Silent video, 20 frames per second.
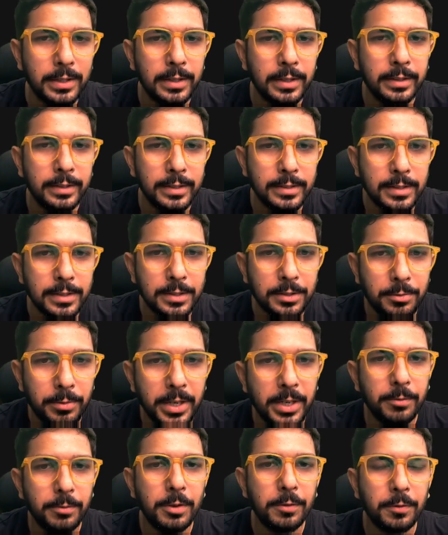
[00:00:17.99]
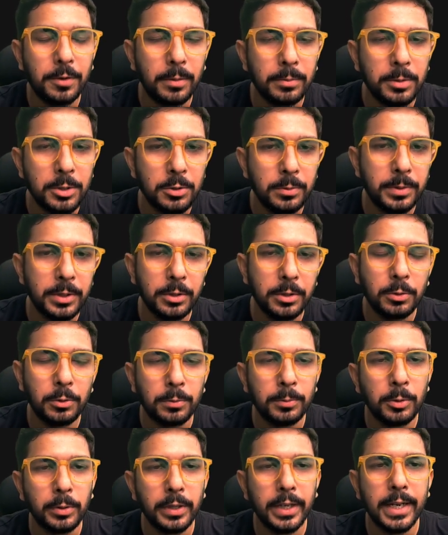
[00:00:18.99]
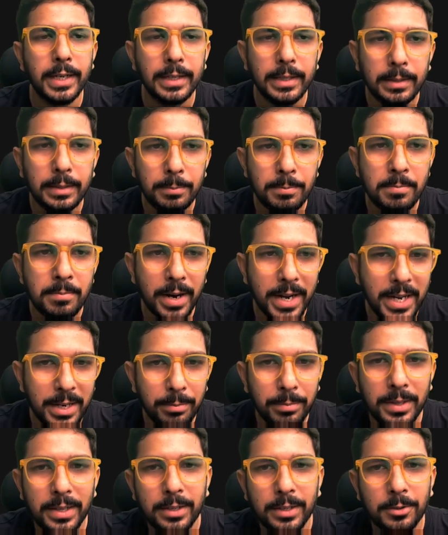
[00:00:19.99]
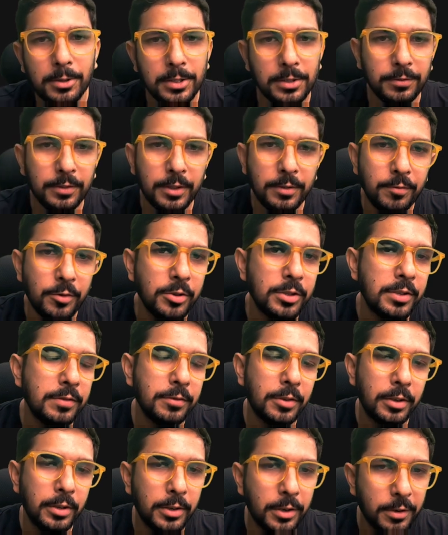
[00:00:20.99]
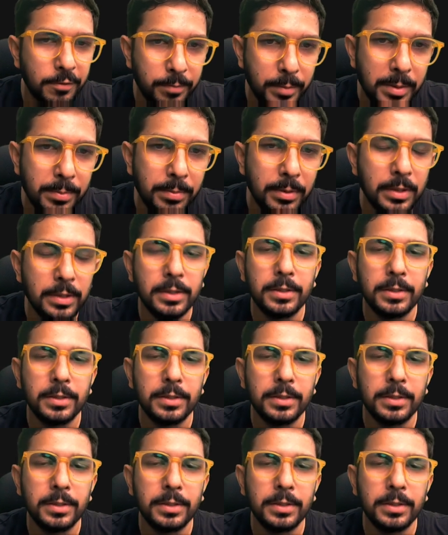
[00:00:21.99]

let's say straight away from the Jupyter Notebook, it might be a cause of confusion for a lot of people.